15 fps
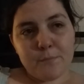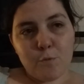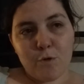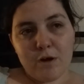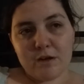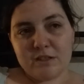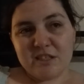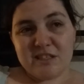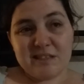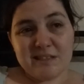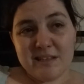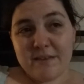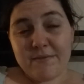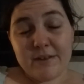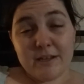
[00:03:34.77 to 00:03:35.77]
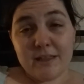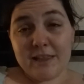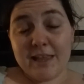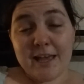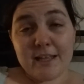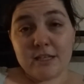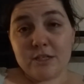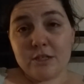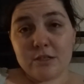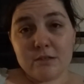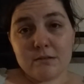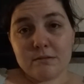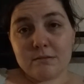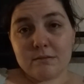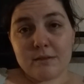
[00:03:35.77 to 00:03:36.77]
or just even a ledge
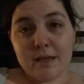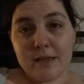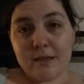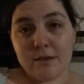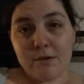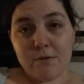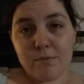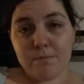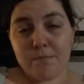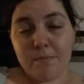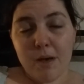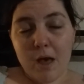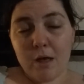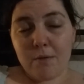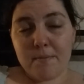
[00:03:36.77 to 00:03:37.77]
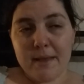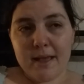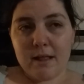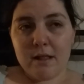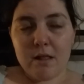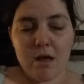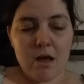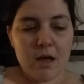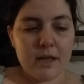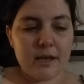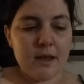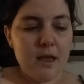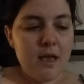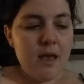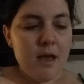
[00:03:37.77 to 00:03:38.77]
that you pile mail
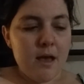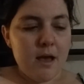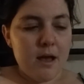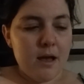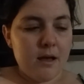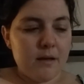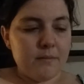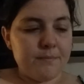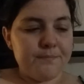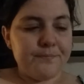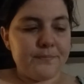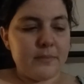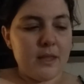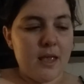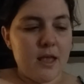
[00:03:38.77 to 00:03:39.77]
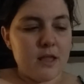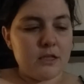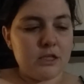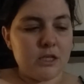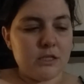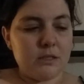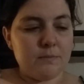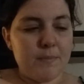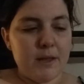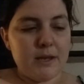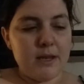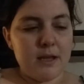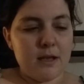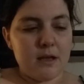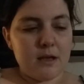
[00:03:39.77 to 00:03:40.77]
on. Just
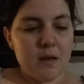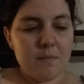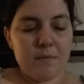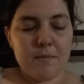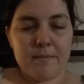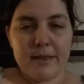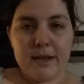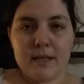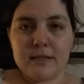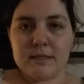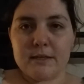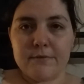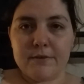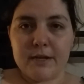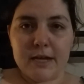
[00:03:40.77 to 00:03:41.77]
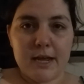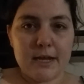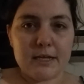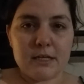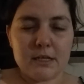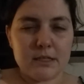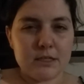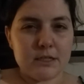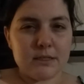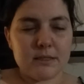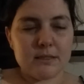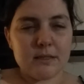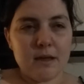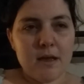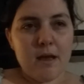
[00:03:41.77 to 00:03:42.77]
spending a couple minutes every night to
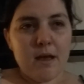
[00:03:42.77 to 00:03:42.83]
just